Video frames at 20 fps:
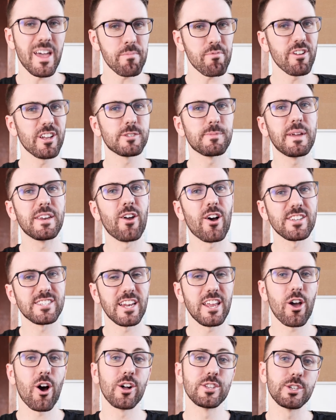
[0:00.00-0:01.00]
that brings me
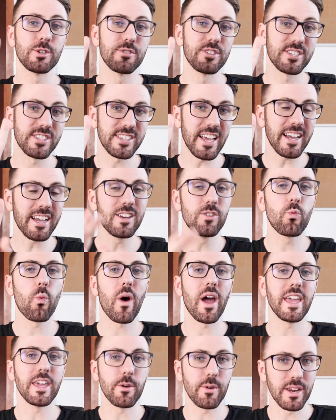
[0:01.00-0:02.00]
nicely onto the second
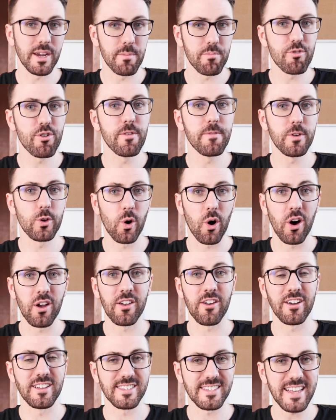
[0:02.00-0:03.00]
way you can improve your
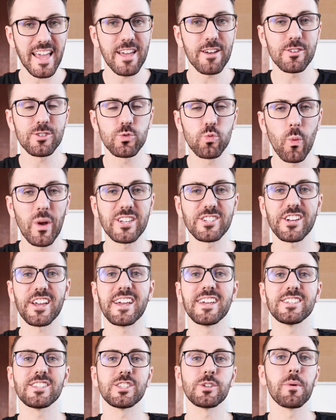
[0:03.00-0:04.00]
online sales, which
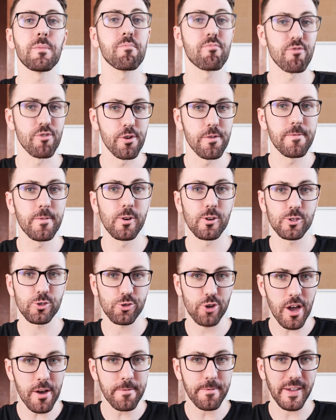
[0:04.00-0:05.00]
is to improve your
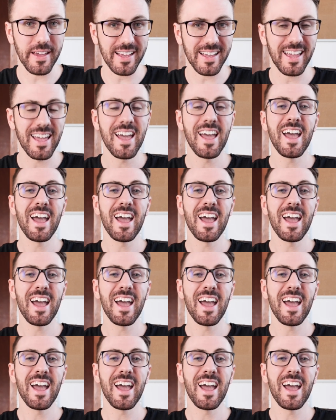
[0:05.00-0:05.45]
traffic.